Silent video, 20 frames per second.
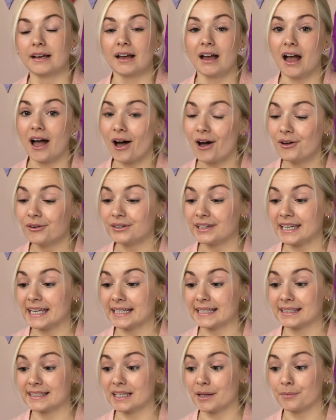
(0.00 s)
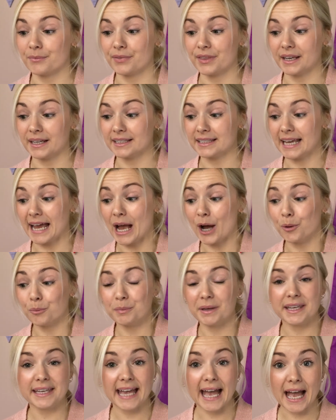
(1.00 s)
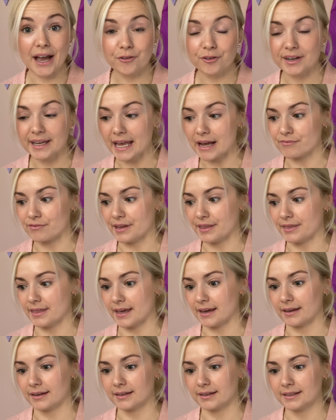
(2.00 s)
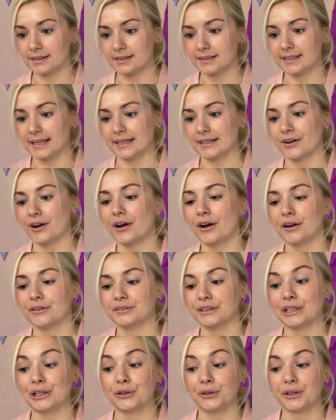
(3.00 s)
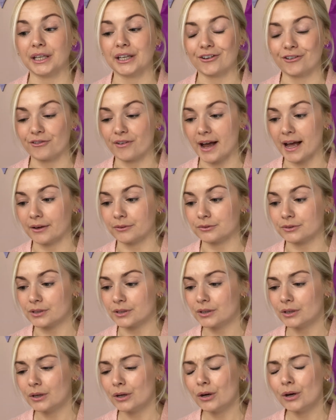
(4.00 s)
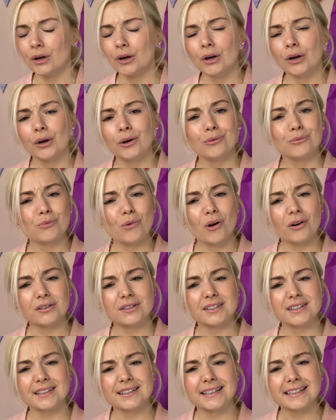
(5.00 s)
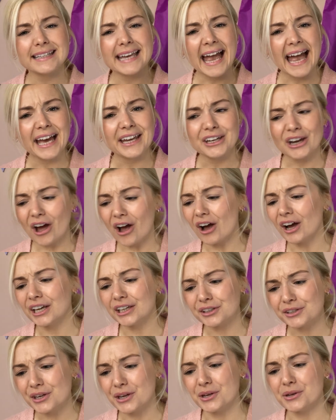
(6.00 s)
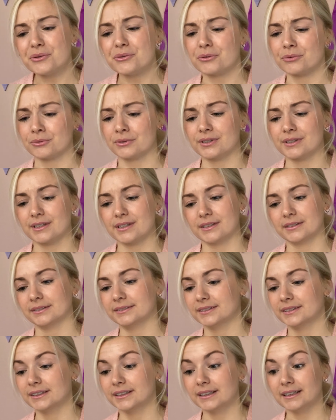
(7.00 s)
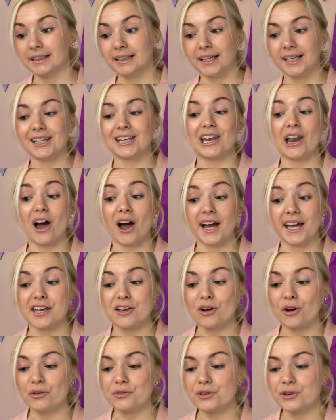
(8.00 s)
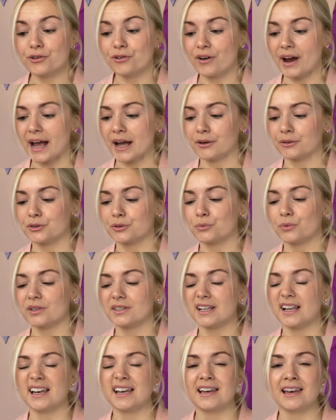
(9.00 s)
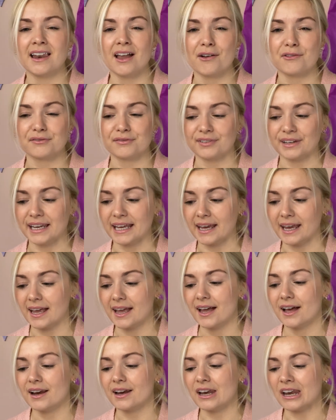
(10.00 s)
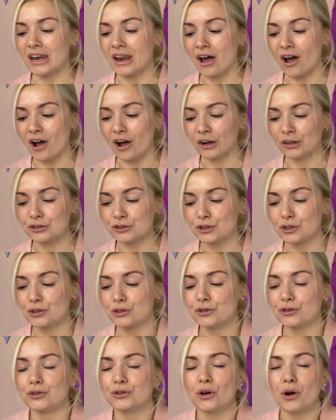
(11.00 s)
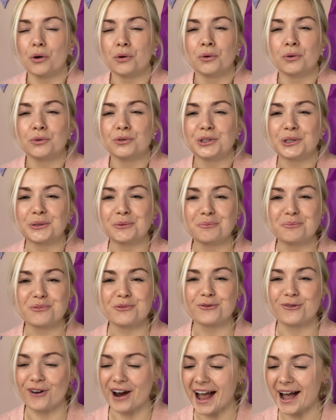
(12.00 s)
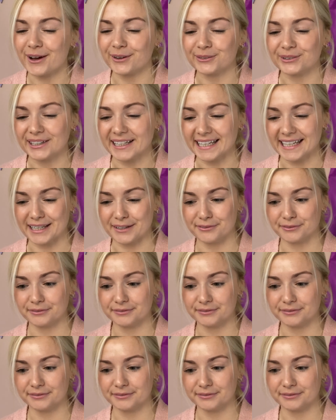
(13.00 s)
I'll need something to help me carry everything, said Harvey, looking around. What can I use? Lying on the ground was a lovely, large, golden brown leaf.